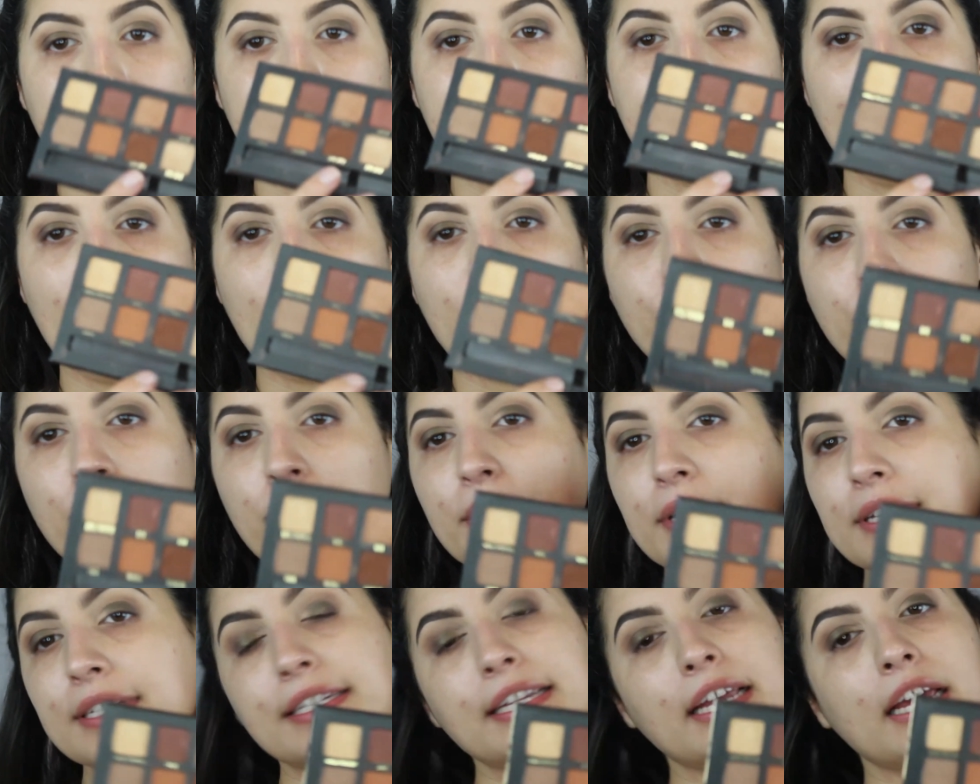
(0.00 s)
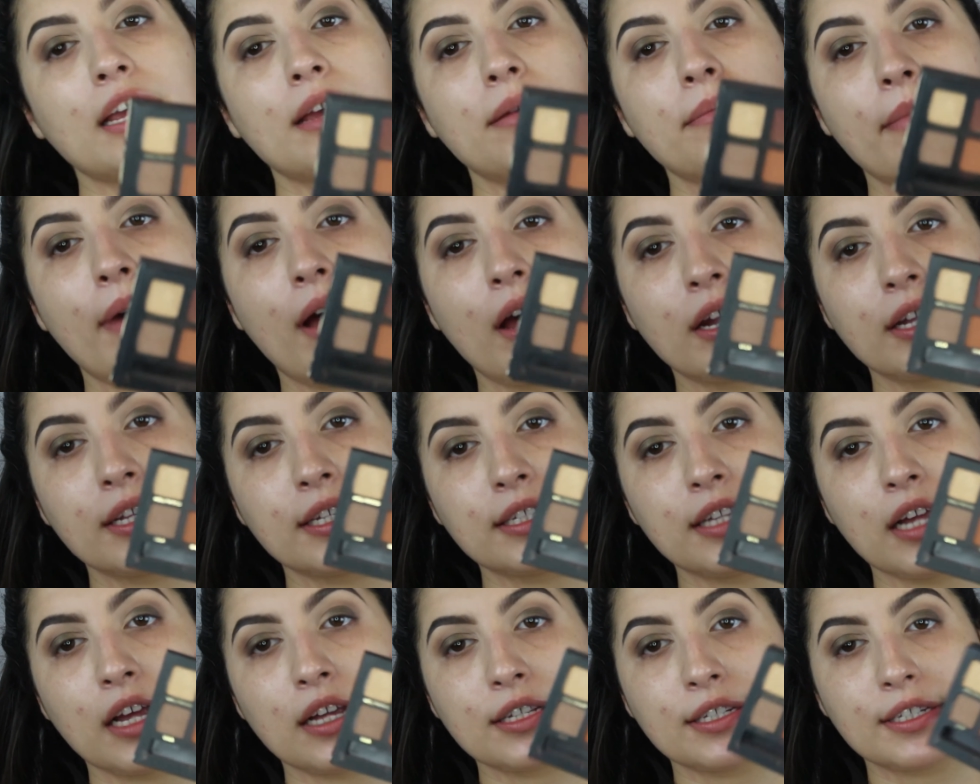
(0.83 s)
Now from the same
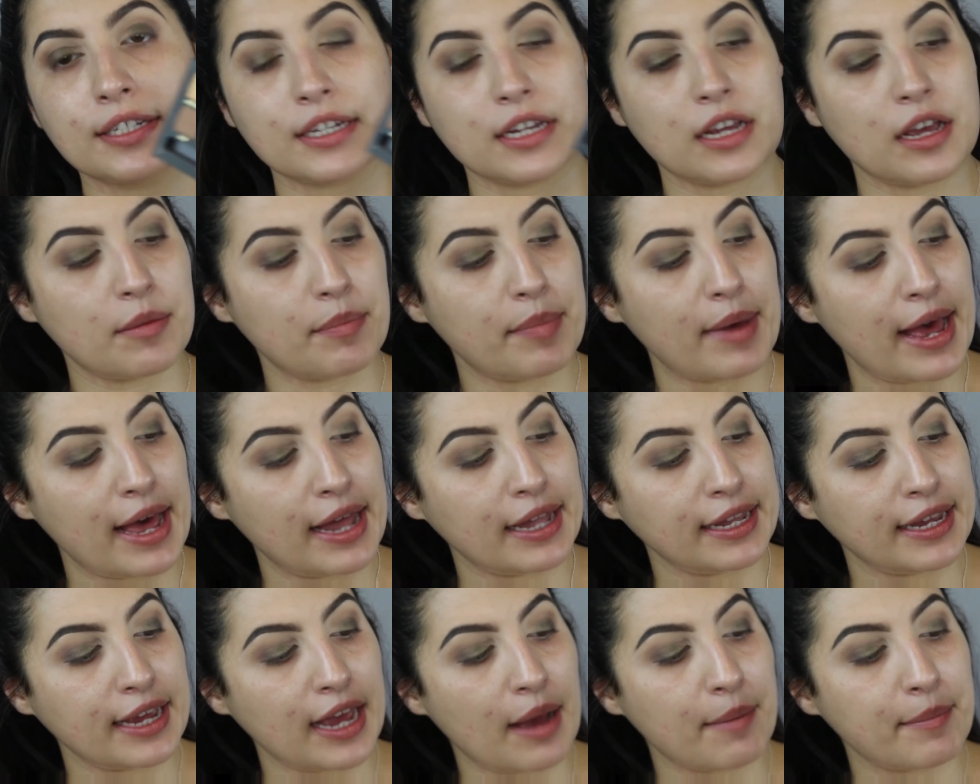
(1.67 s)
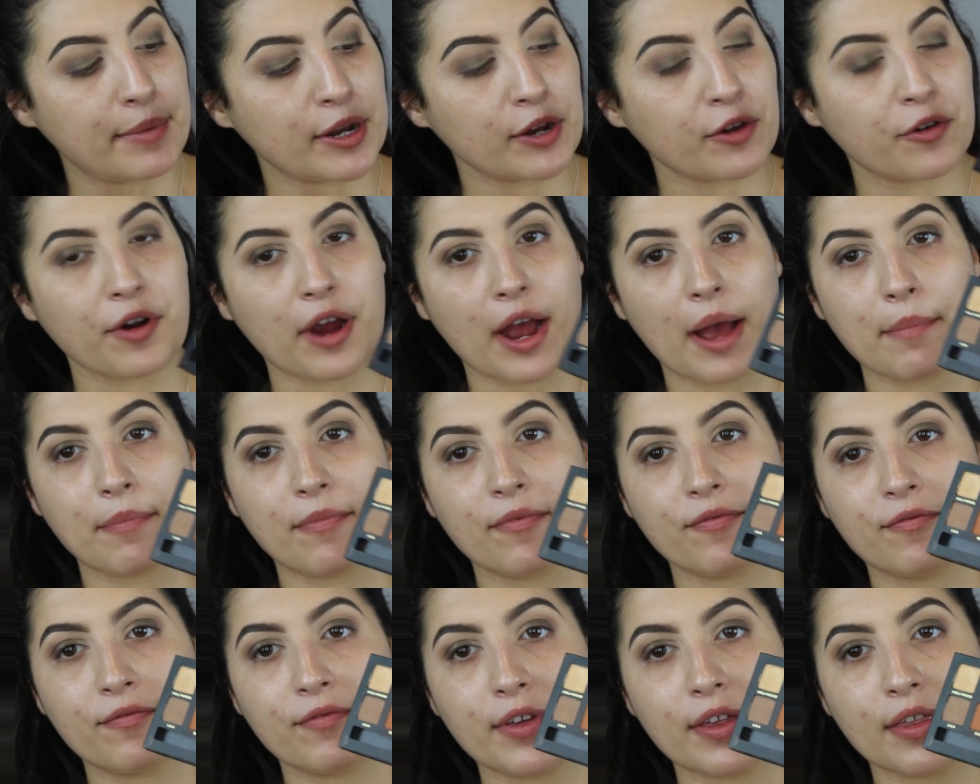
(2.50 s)
Anastasia palette, I'm gonna grab
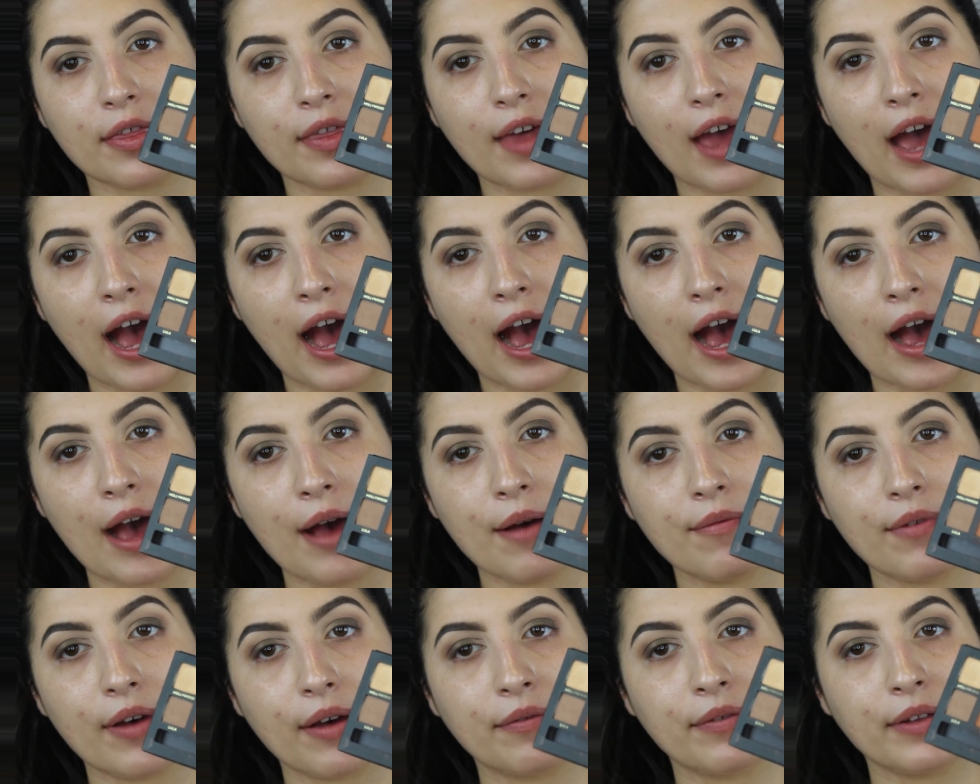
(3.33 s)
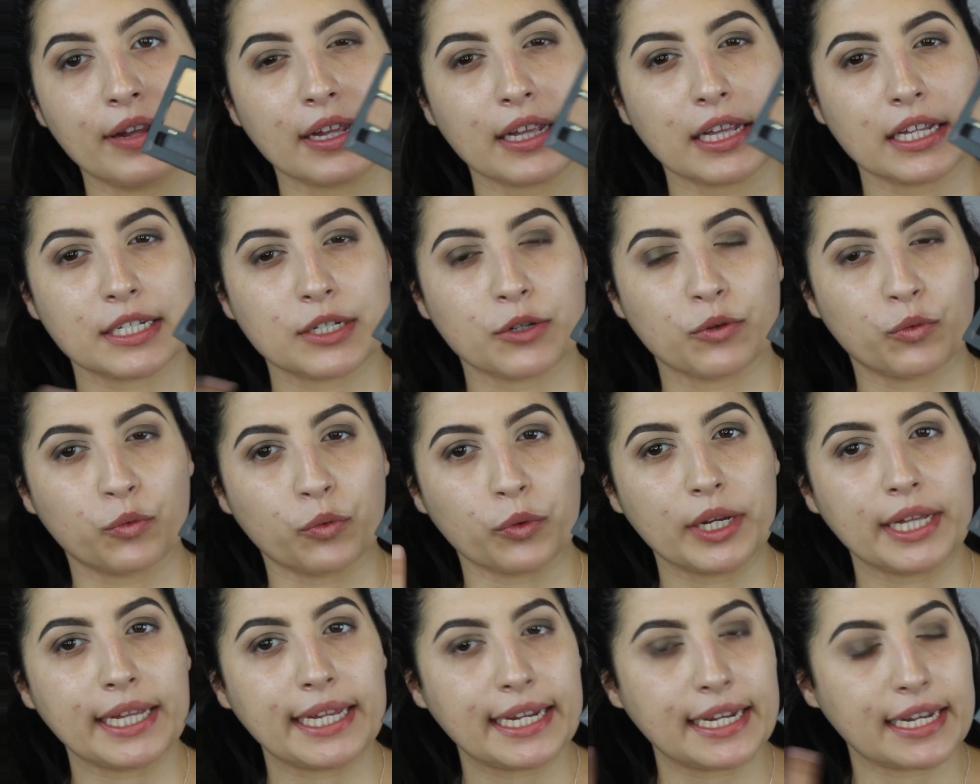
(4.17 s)
Fifth Ave. I feel like that's a
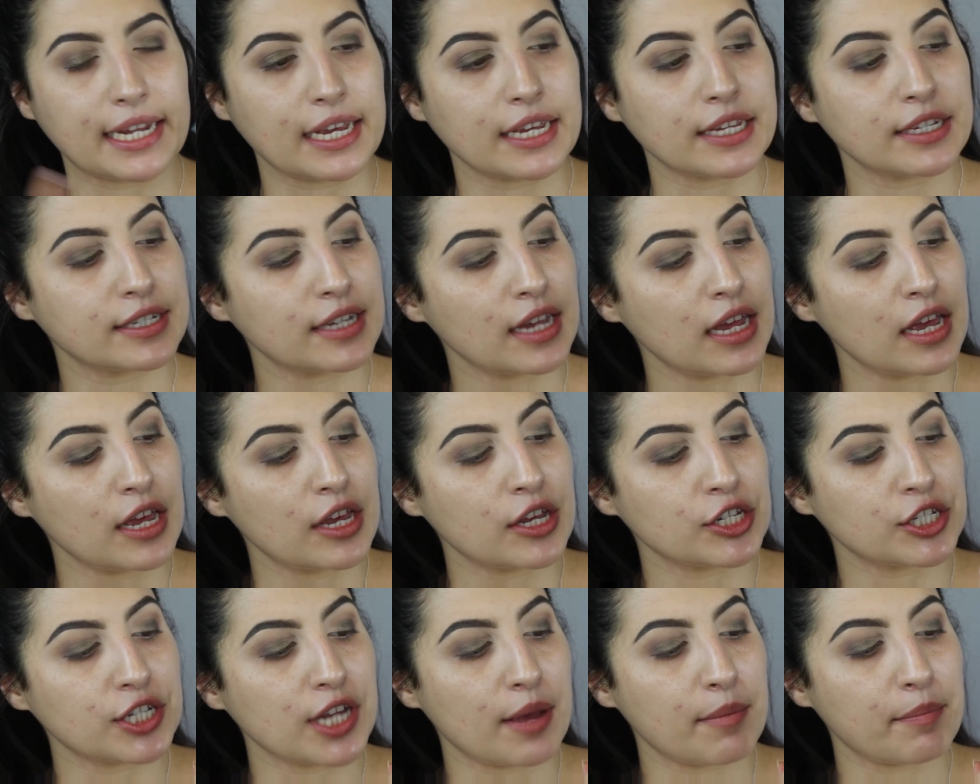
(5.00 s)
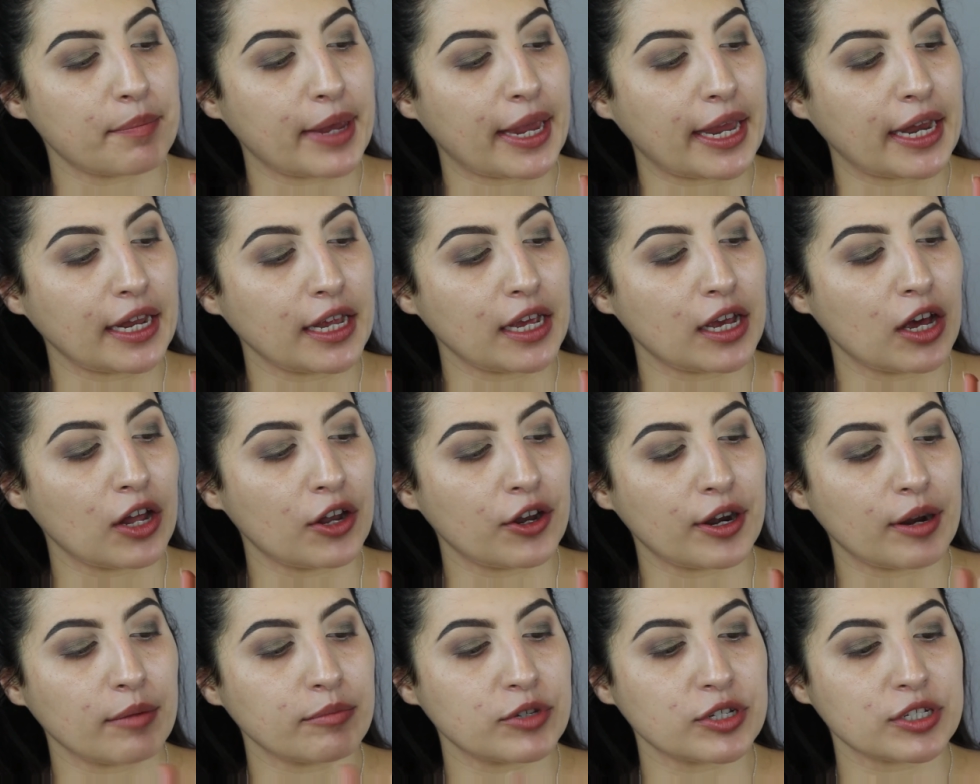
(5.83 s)
really nice champagne-y
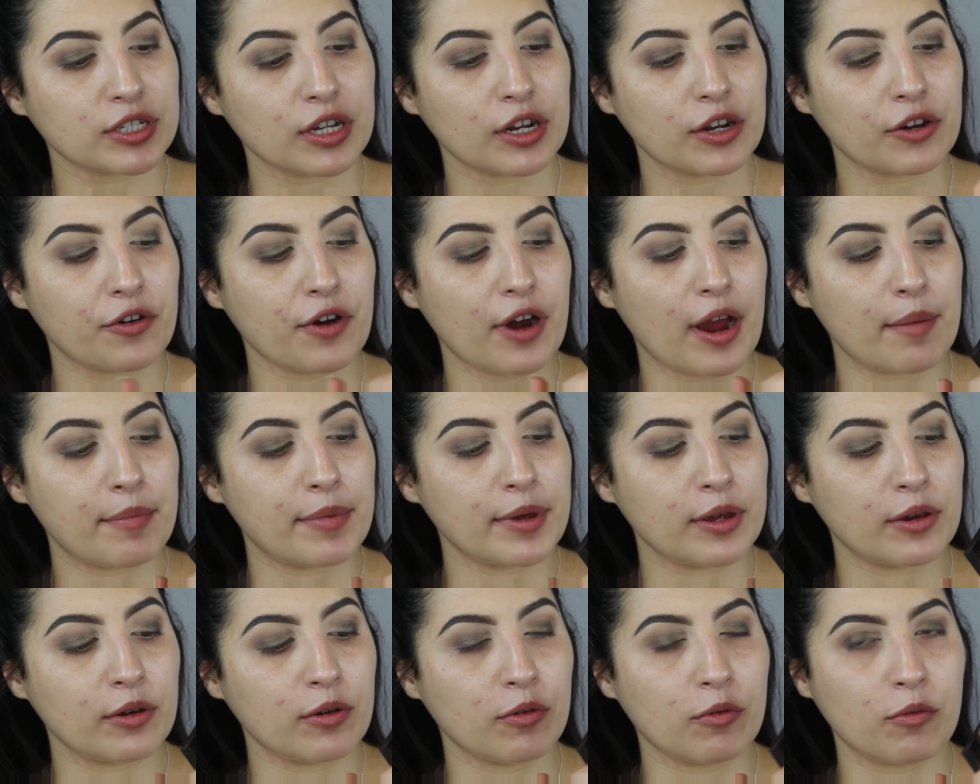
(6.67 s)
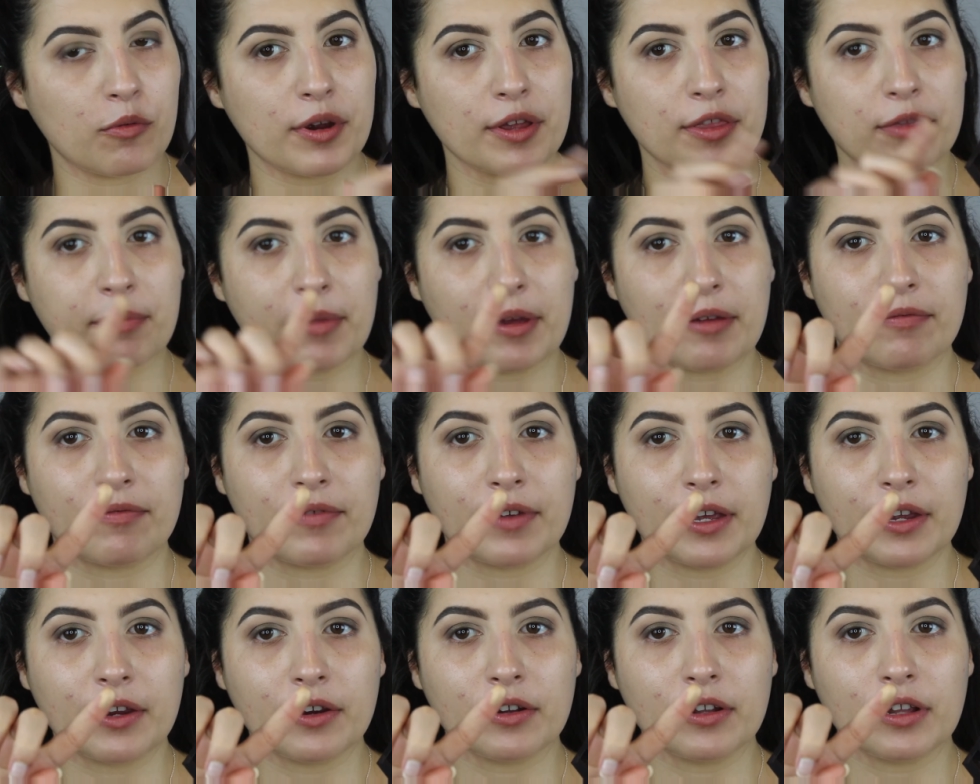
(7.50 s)
color, and I'm just gonna grab it with my
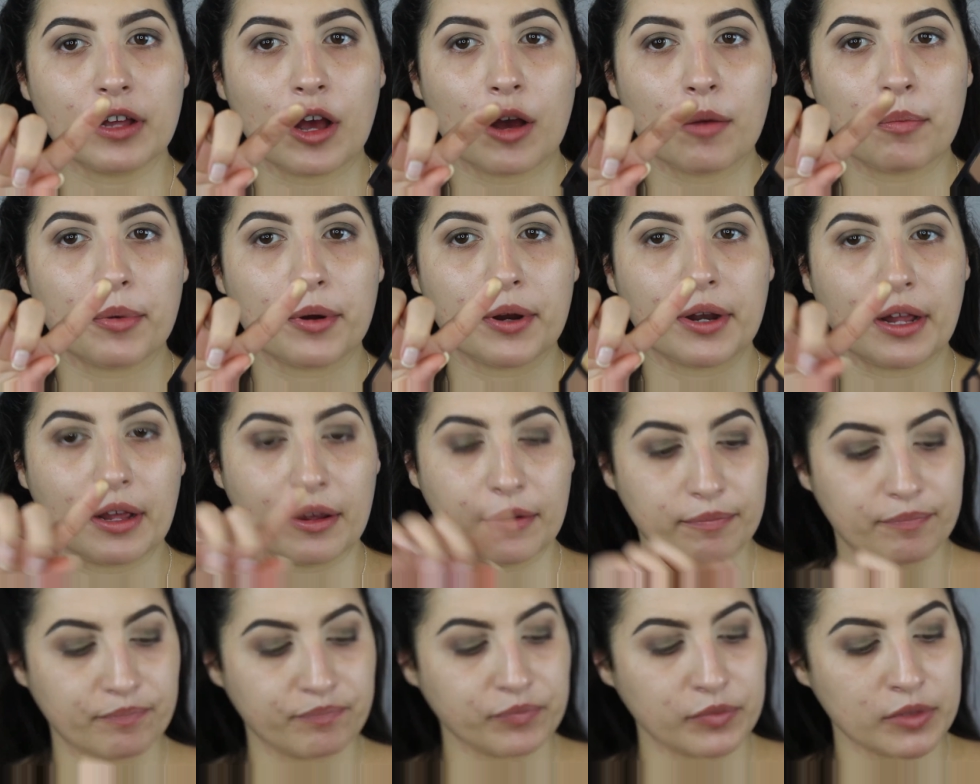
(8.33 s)
finger. Look how pretty.